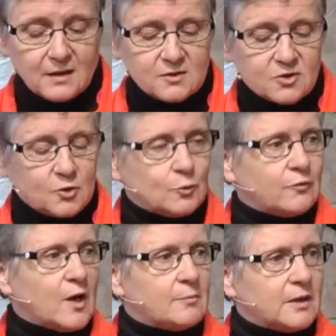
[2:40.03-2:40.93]
And so you'll
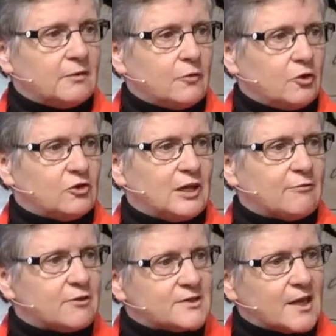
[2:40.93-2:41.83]
find me virtually
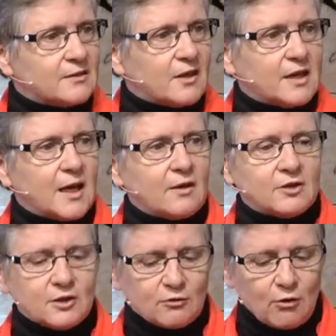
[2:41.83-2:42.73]
every Sunday out
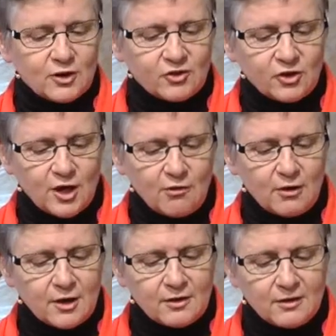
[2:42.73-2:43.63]
in the creche
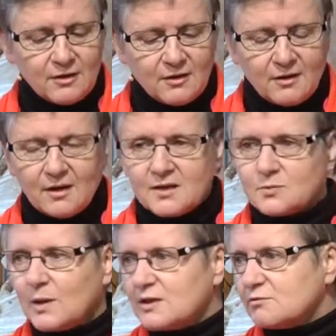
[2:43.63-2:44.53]
area,
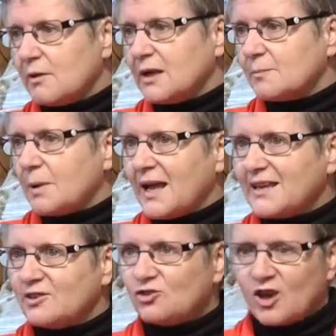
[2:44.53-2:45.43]
as well as running
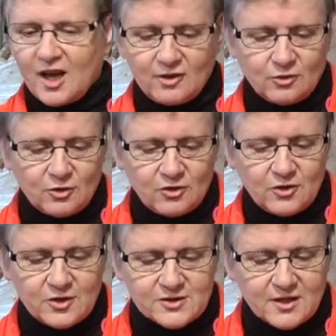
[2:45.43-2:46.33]
play and chat on a
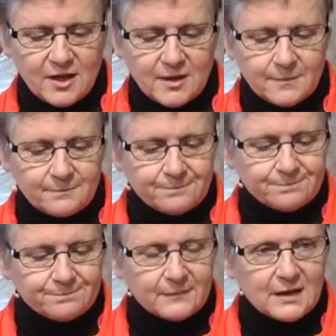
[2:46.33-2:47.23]
Thursday.
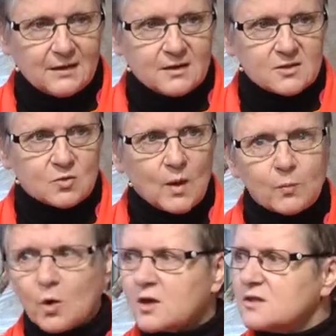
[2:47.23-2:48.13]
So I
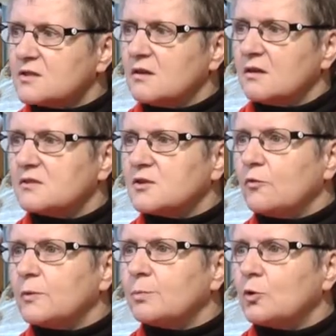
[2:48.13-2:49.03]
work as a
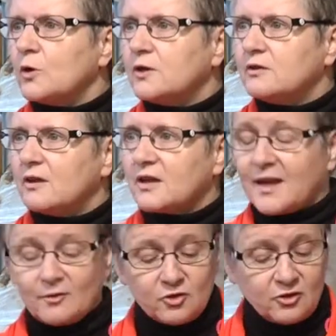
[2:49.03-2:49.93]
self employed
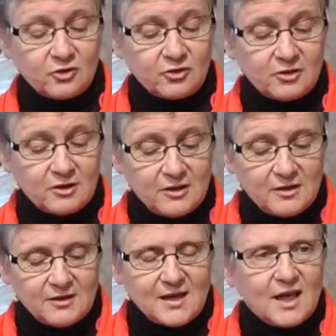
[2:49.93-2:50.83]
accountant,
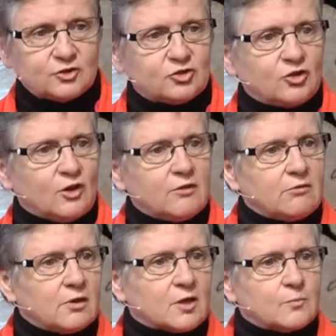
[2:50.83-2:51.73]
hunched
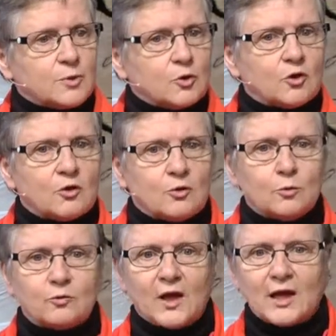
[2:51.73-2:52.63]
over a computer
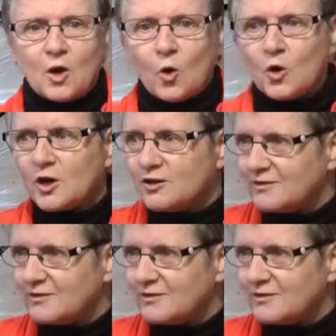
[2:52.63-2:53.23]
all day long.